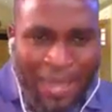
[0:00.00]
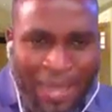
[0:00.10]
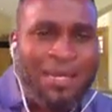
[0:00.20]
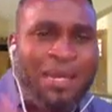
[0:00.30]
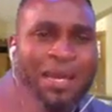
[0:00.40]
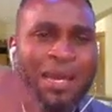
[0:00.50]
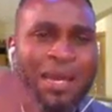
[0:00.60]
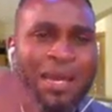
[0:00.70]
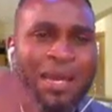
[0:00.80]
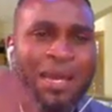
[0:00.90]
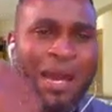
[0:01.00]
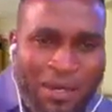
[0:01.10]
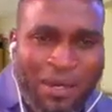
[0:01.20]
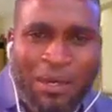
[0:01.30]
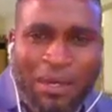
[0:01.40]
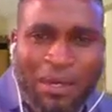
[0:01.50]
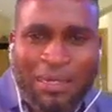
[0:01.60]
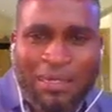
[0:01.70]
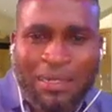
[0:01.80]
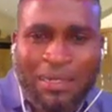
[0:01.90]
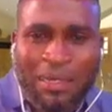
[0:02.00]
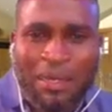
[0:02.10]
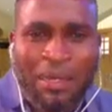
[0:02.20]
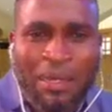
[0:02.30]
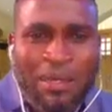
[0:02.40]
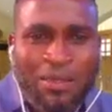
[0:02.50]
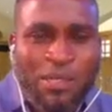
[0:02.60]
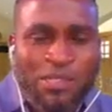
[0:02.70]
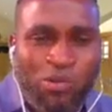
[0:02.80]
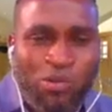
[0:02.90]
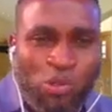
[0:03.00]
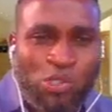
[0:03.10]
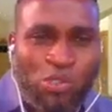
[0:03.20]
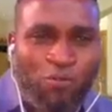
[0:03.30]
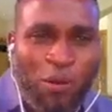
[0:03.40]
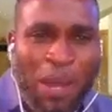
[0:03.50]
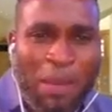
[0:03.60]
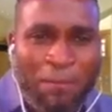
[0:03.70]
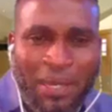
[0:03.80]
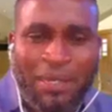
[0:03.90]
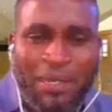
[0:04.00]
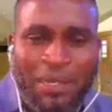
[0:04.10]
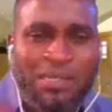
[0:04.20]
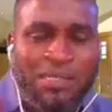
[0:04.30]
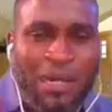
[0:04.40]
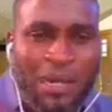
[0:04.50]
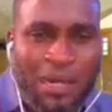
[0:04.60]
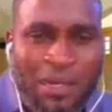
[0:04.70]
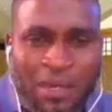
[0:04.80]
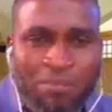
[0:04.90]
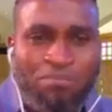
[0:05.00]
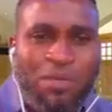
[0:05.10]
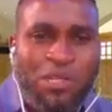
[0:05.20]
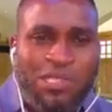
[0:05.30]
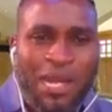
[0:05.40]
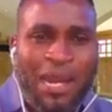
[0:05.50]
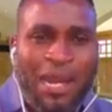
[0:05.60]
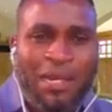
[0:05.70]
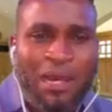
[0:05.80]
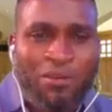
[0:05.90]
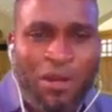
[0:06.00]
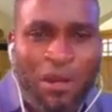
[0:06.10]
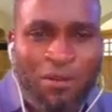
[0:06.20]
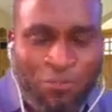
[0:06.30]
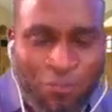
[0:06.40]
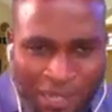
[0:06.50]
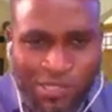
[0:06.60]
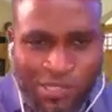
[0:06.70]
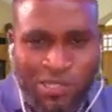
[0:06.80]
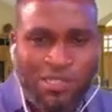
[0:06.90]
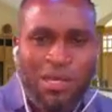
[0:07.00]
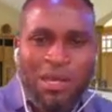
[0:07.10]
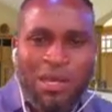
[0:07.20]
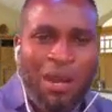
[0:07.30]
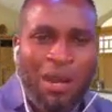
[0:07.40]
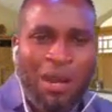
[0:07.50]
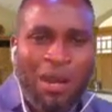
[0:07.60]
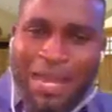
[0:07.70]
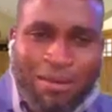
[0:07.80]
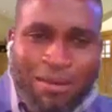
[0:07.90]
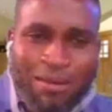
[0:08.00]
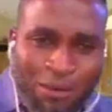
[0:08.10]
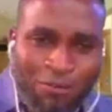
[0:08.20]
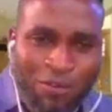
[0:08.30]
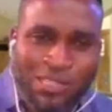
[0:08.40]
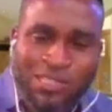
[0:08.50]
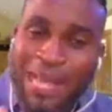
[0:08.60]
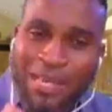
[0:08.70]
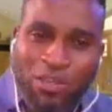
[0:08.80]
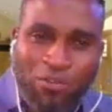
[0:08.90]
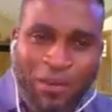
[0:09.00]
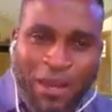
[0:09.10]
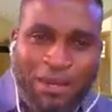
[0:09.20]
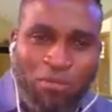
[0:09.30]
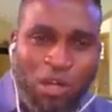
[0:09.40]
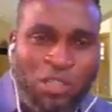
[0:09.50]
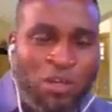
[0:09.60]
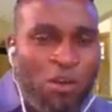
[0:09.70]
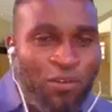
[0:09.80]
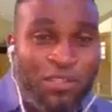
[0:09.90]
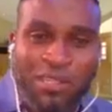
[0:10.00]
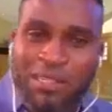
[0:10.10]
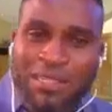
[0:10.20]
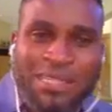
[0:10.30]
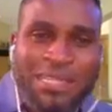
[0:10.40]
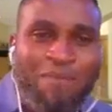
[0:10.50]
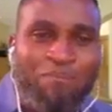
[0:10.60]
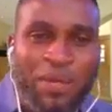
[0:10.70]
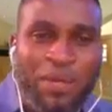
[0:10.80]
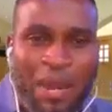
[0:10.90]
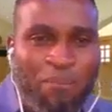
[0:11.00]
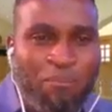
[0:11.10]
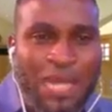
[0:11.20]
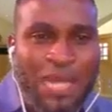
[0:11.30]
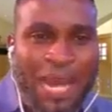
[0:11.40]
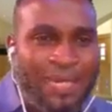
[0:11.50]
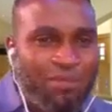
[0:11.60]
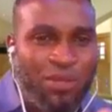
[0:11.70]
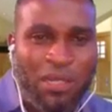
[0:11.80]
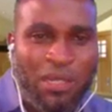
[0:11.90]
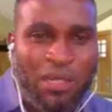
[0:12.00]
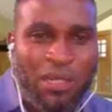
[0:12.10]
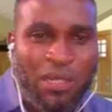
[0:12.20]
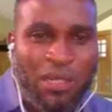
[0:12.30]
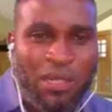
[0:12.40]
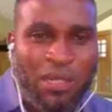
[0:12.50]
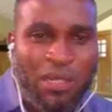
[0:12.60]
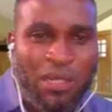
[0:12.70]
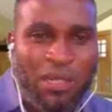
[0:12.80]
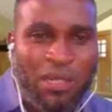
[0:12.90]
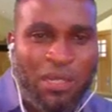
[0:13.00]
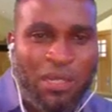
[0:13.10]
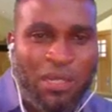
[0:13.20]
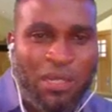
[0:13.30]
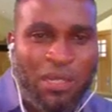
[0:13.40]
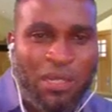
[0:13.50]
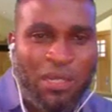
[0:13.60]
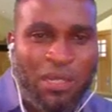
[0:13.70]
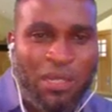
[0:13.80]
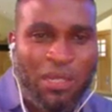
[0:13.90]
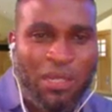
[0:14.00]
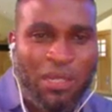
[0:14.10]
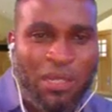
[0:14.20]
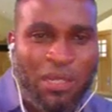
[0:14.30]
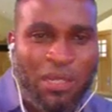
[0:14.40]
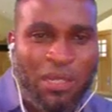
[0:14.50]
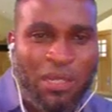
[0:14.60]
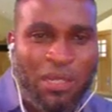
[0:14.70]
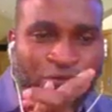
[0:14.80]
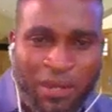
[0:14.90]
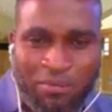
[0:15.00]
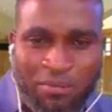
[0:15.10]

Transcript: And the person who stood for my bail is Mr. Francis. I want to thank Mr. Francis. Thank you very much. For the 3 days I've been in Abuja, he kept me in a good hotel, take good care of me. I would say thank you very much.